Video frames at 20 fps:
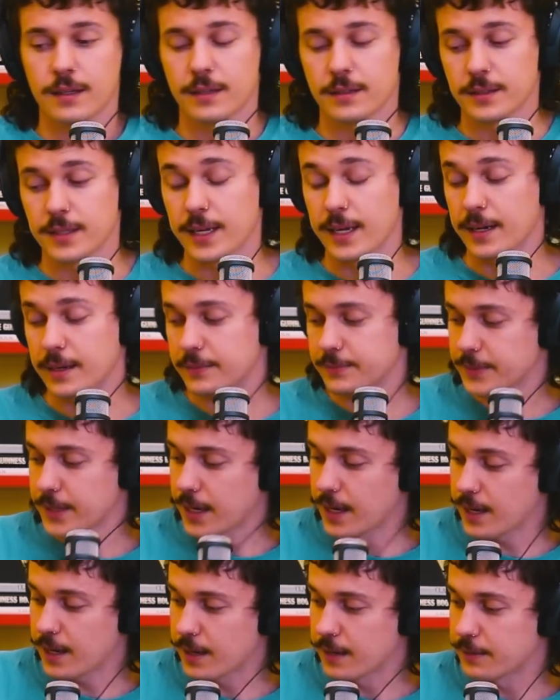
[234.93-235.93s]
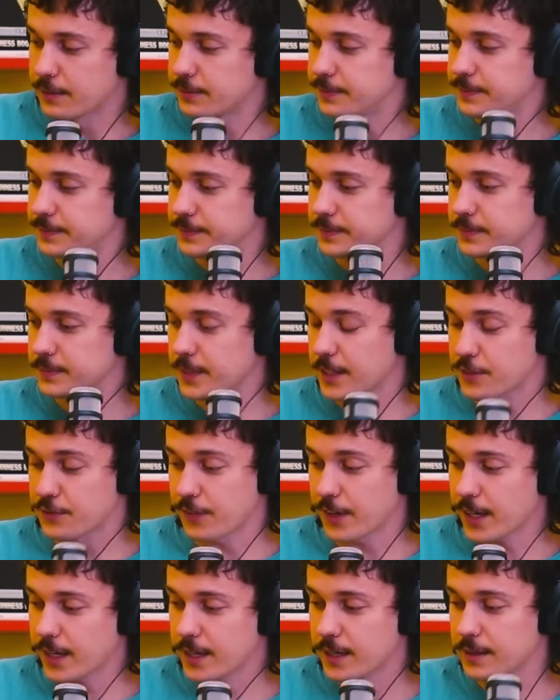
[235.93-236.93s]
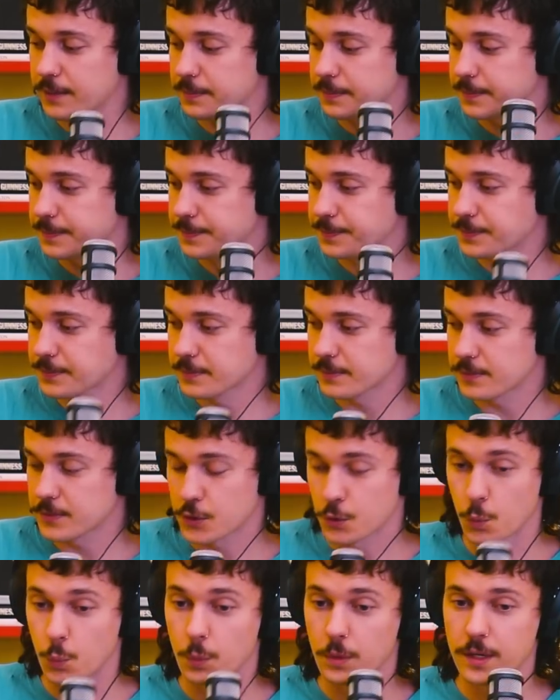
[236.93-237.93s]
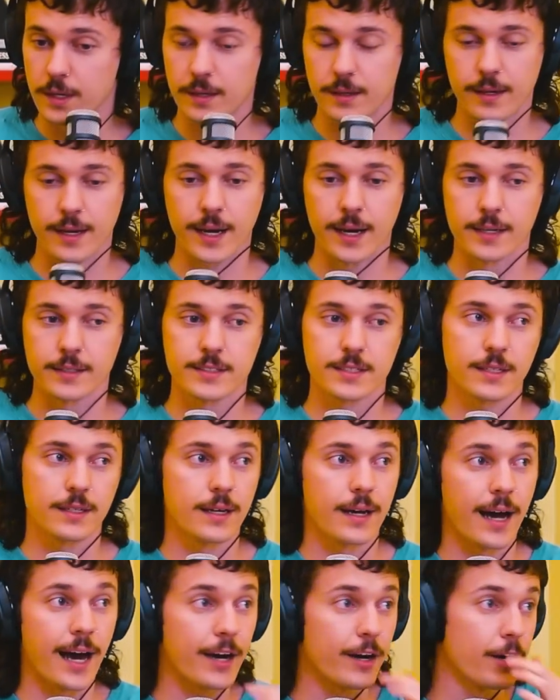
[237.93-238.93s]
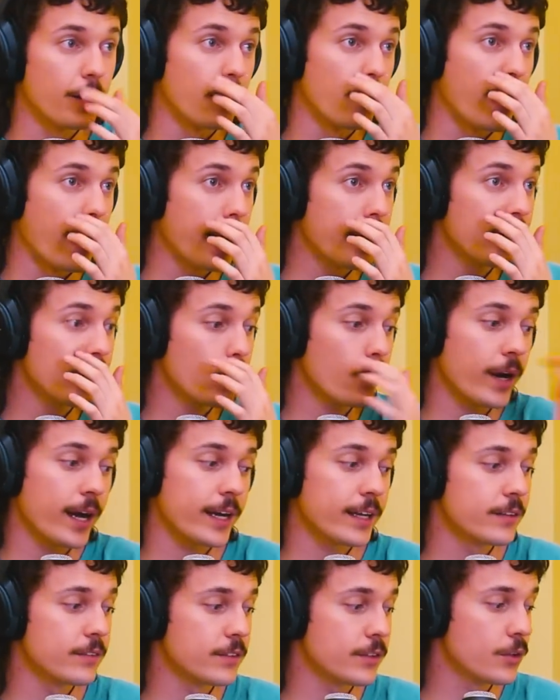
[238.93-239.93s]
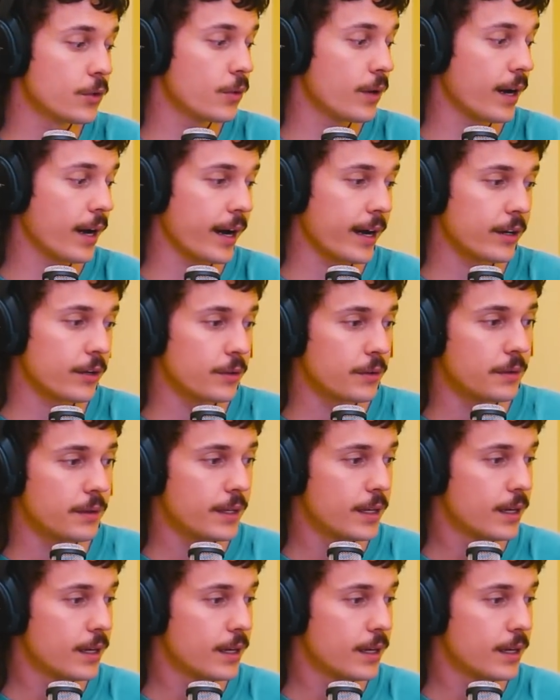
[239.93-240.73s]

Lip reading: yeah. That's fucking it's, I don't know what I can do. I